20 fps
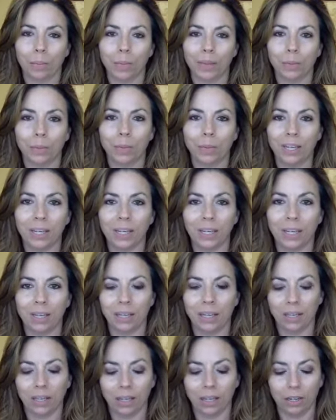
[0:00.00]
at the beginning of
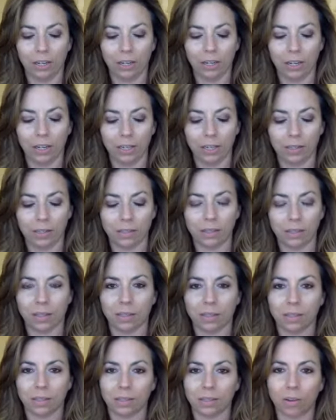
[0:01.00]
the year is
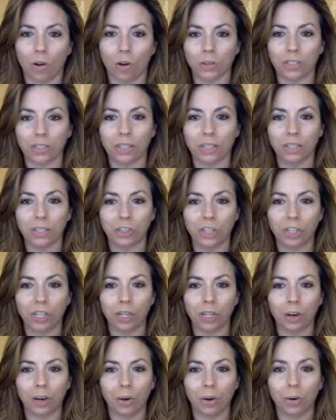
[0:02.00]
this called
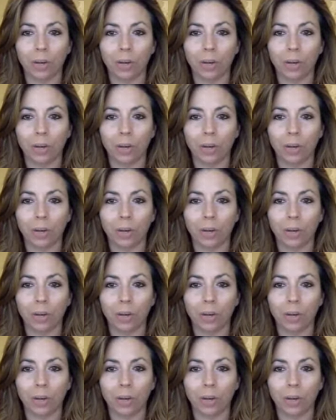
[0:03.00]
Ticino.